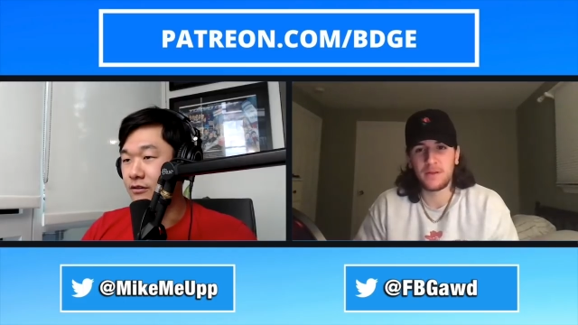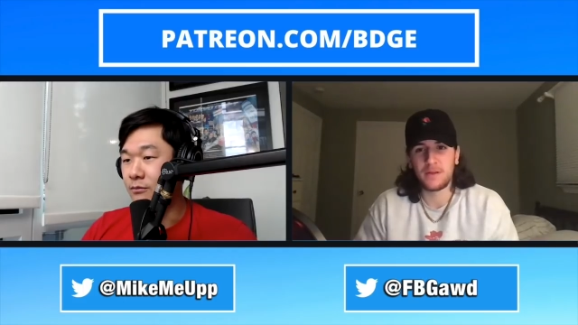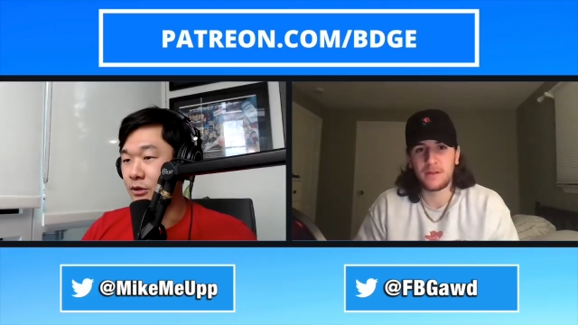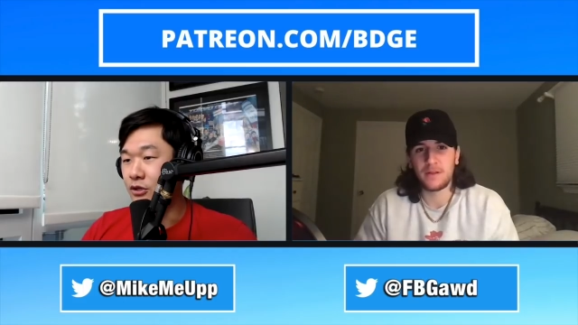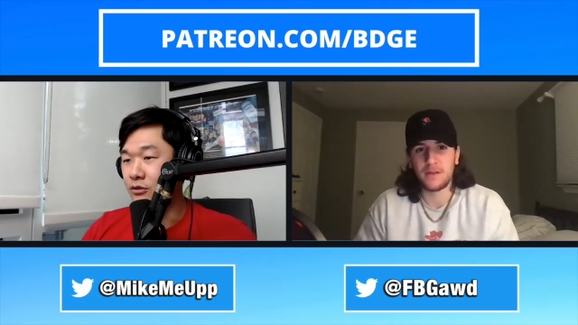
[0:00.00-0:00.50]

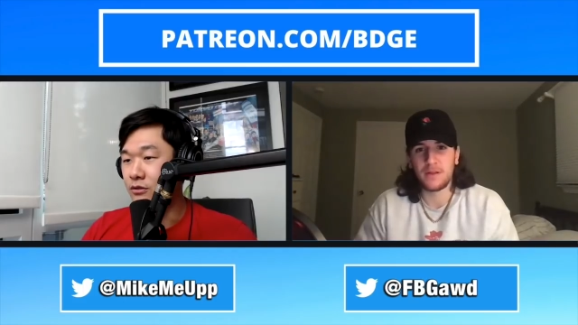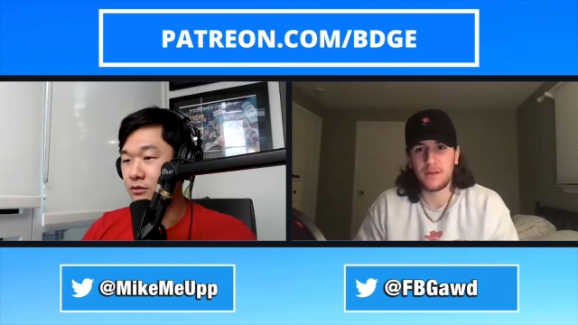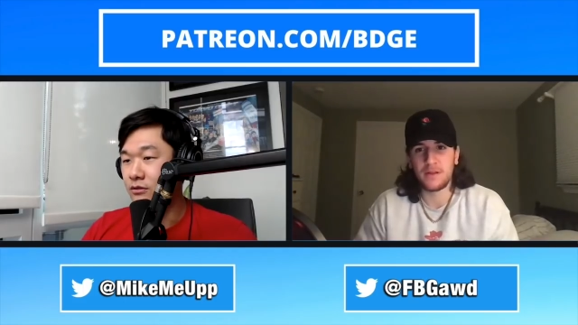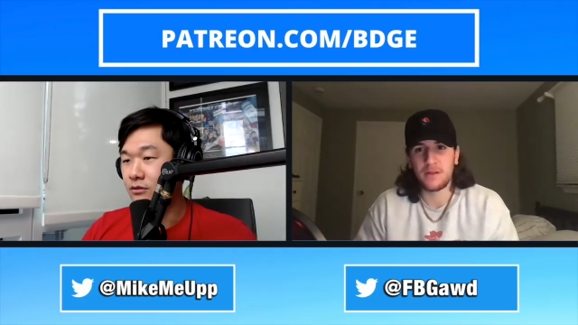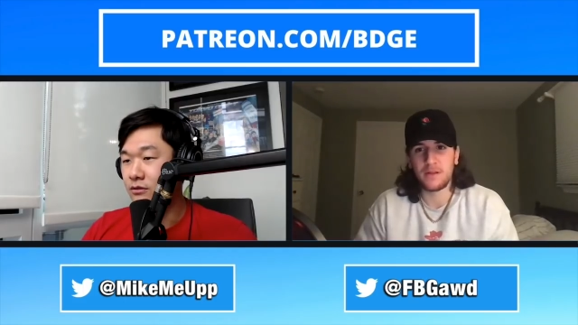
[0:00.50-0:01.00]
Speaker 1: Mitchell.
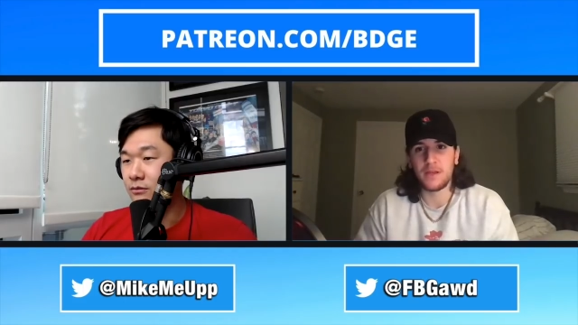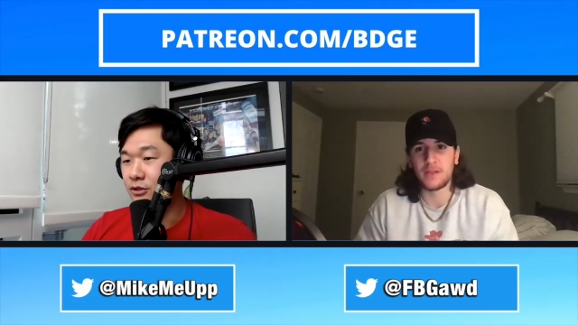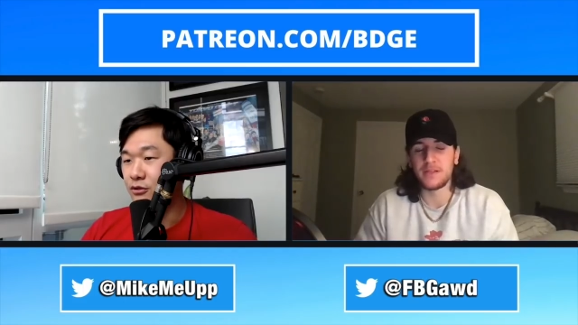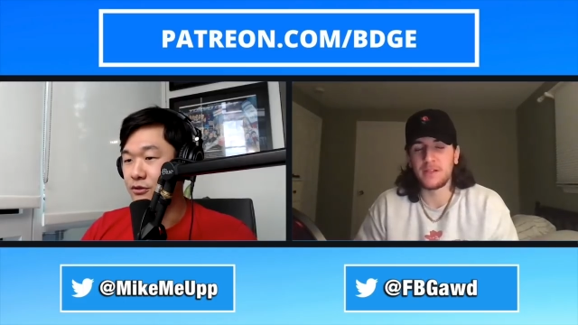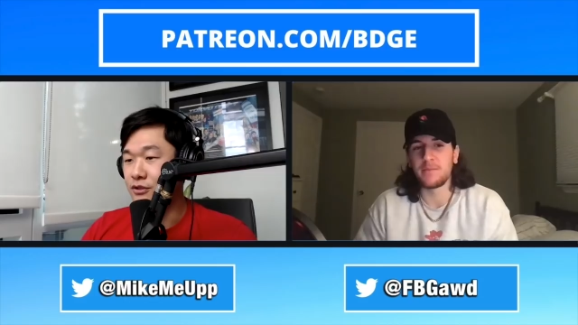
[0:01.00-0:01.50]
Yeah,
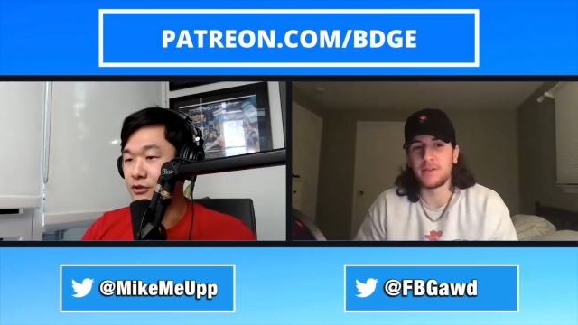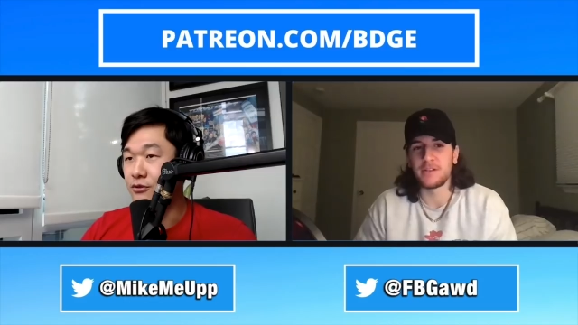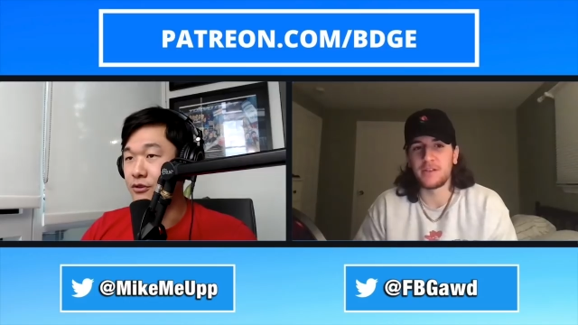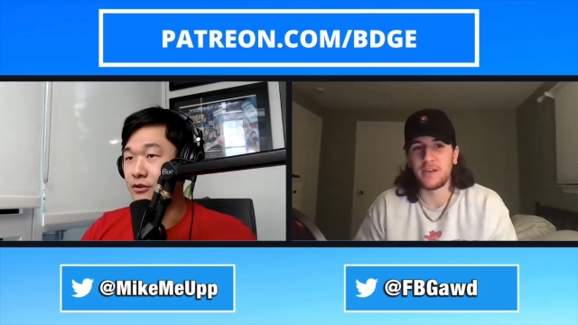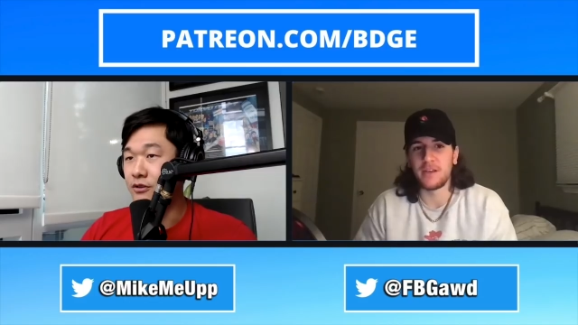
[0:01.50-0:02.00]
Mitchell Dillon
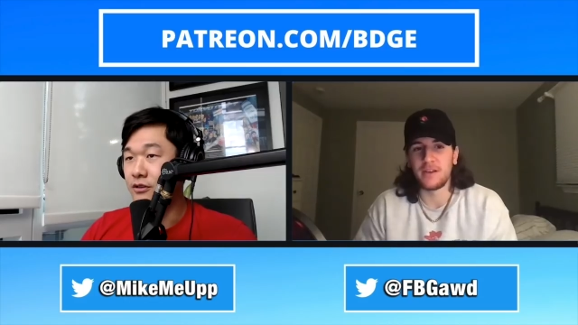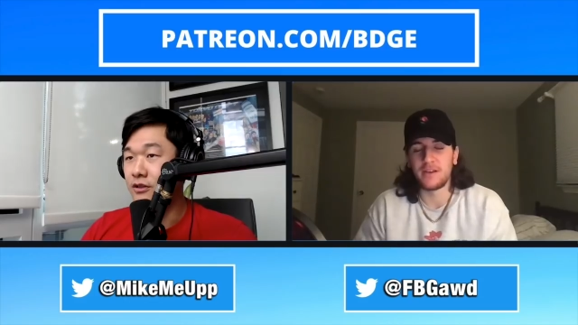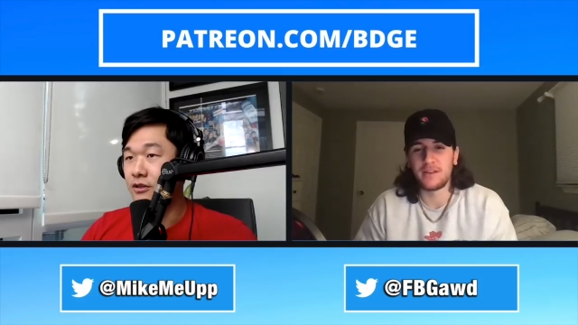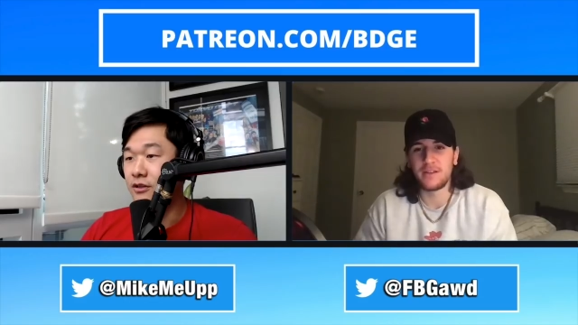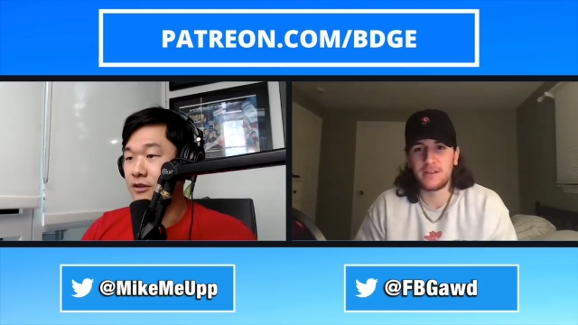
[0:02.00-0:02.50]
Mitchell. Yeah.
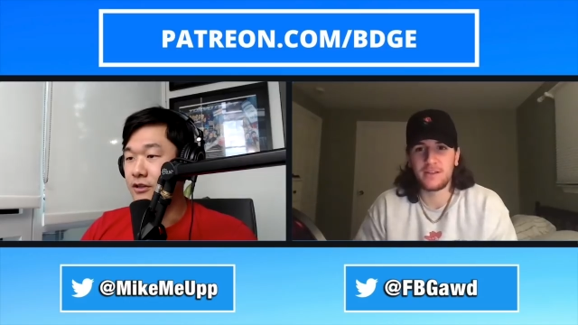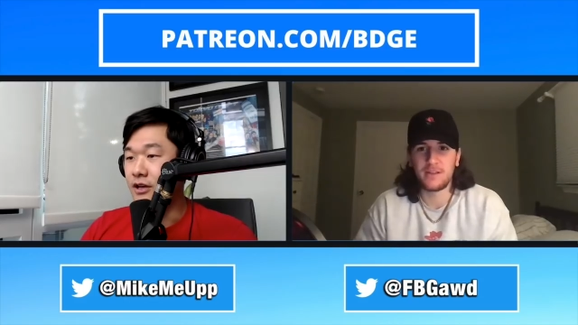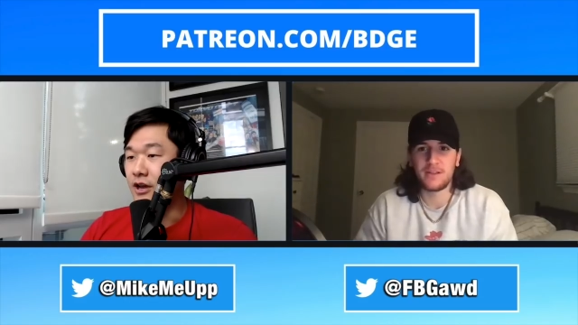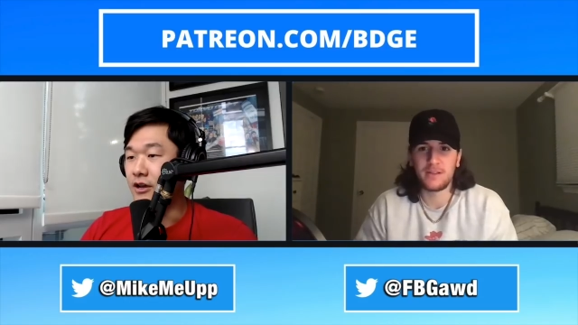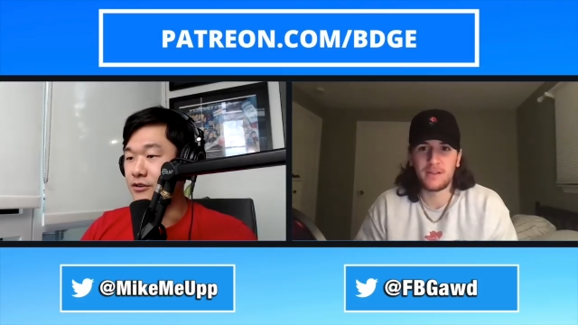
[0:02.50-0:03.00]

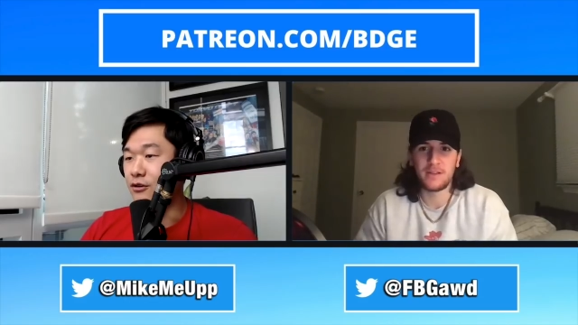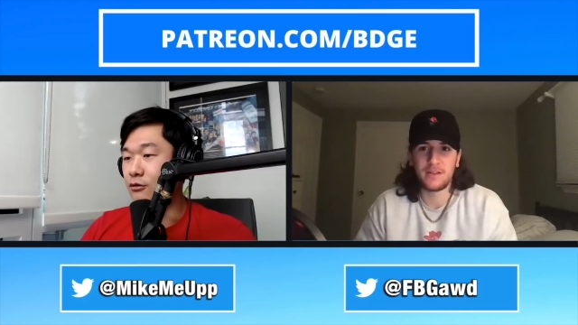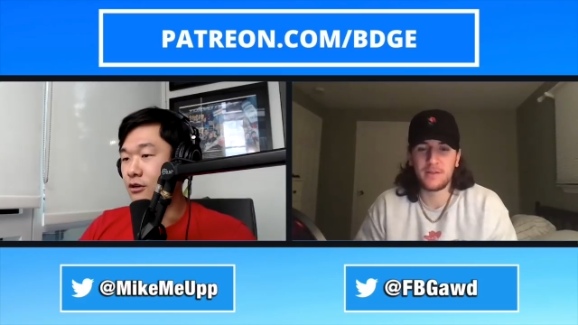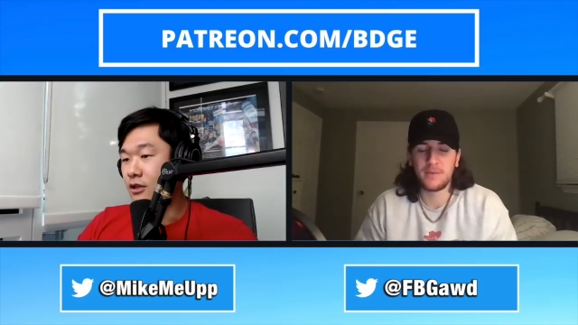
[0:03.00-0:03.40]
Yeah. So,